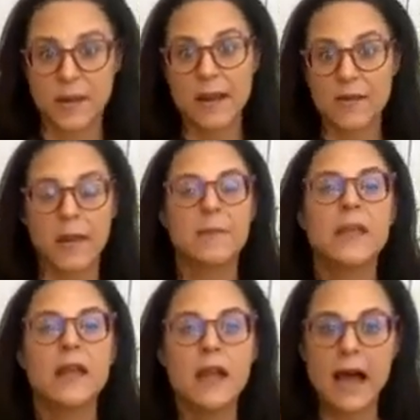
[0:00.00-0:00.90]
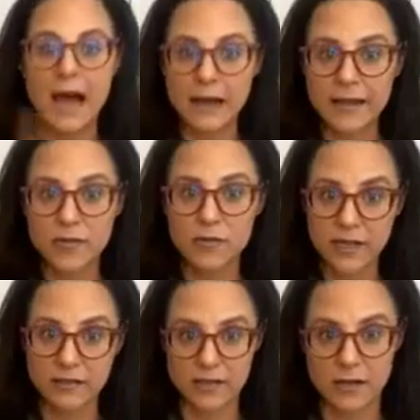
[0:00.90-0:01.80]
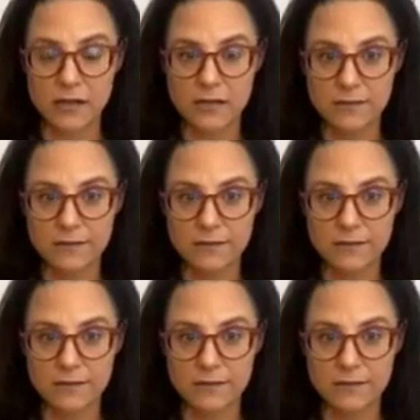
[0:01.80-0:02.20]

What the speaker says: Anyway, I'll get a real dog.